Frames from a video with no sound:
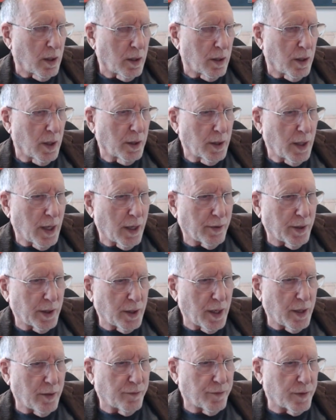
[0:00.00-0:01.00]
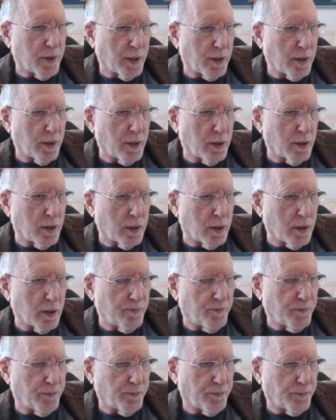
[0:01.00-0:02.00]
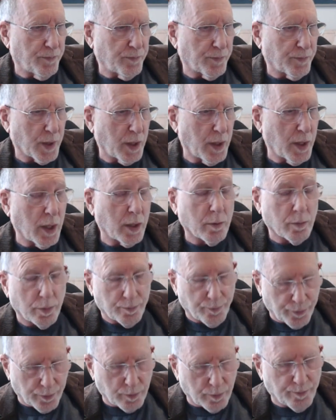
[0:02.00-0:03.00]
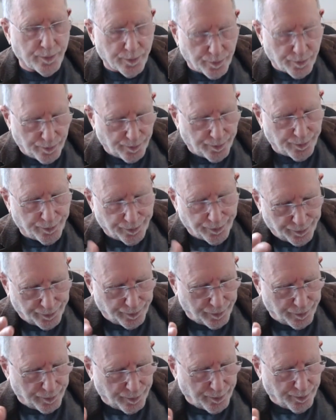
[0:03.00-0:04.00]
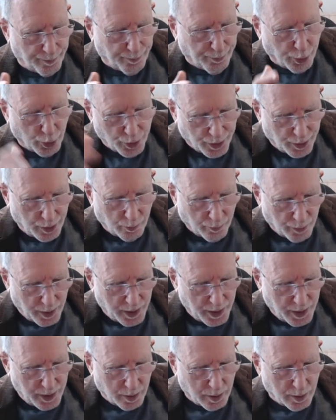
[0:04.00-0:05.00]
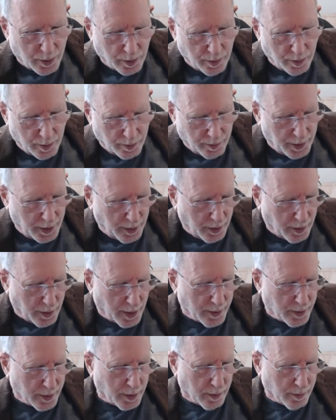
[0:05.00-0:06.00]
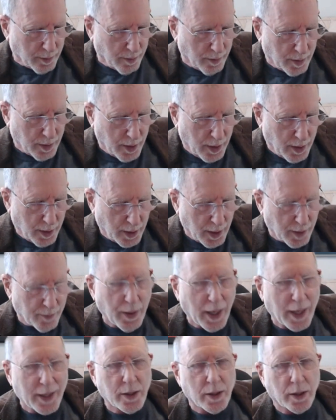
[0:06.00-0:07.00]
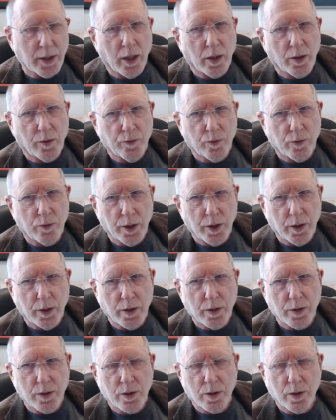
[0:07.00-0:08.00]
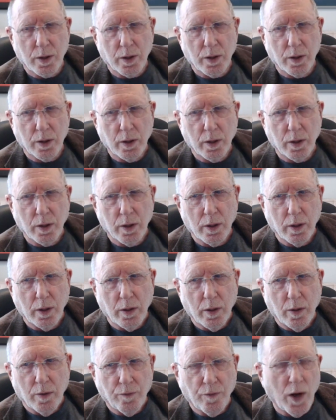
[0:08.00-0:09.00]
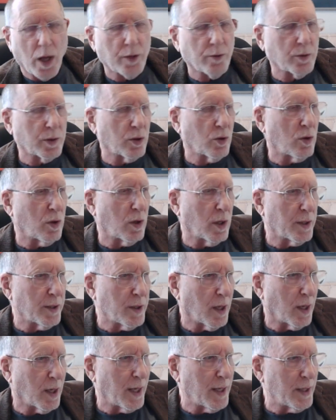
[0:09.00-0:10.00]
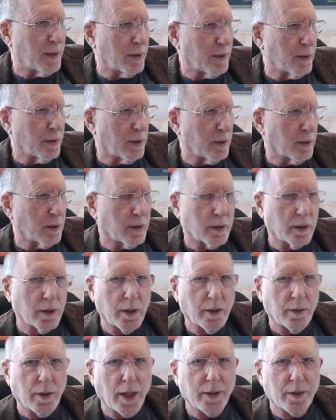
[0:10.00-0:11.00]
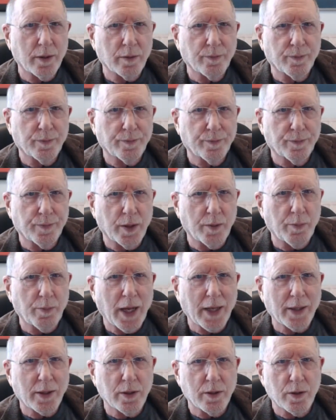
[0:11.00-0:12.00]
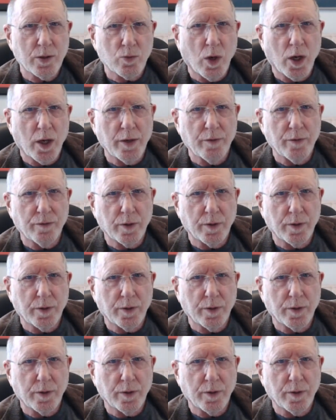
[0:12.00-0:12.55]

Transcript: Then Larry left, and he, for personal reasons, he had to get back to California. His father-in-law had died, and he had to get back to his wife.